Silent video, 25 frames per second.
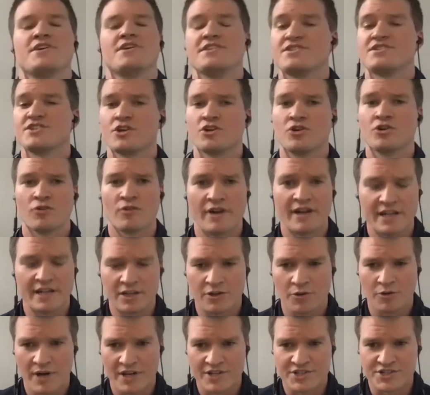it's a great
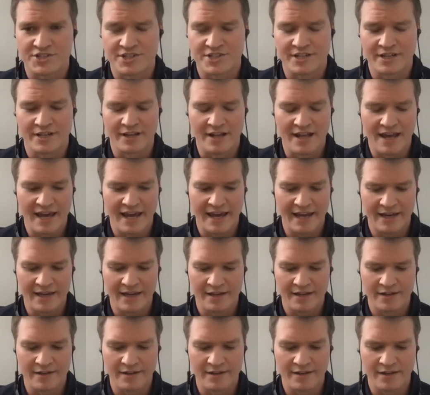question
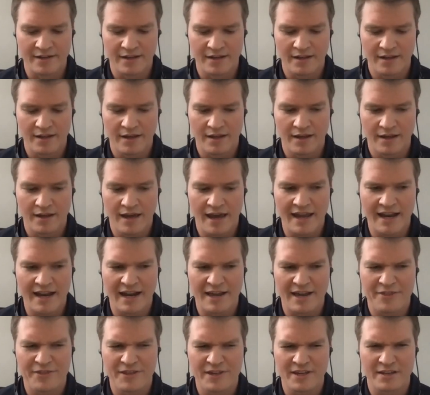and and
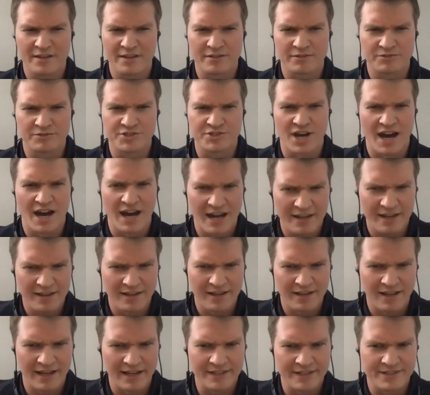i think to
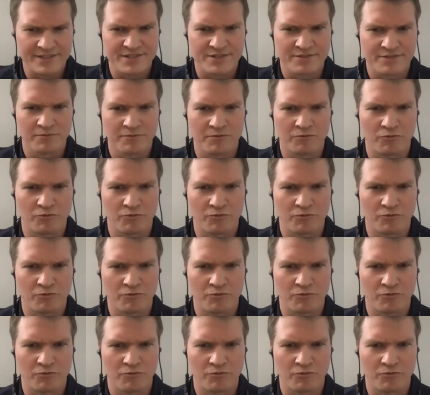highlight